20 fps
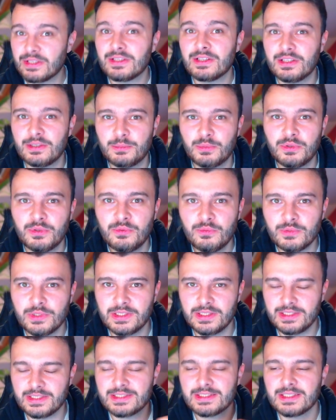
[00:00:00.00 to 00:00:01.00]
the club,
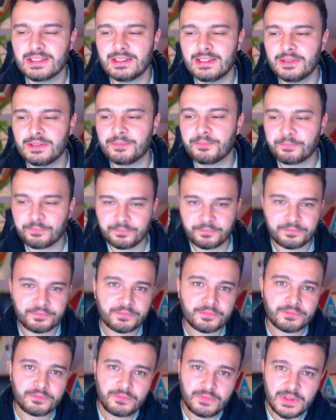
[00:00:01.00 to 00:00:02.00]
realistically.
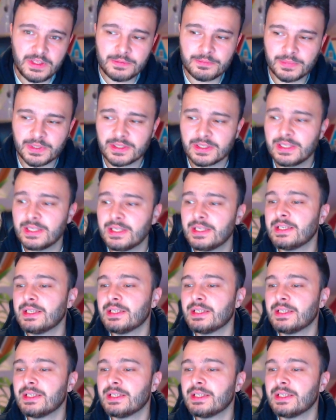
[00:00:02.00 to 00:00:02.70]
But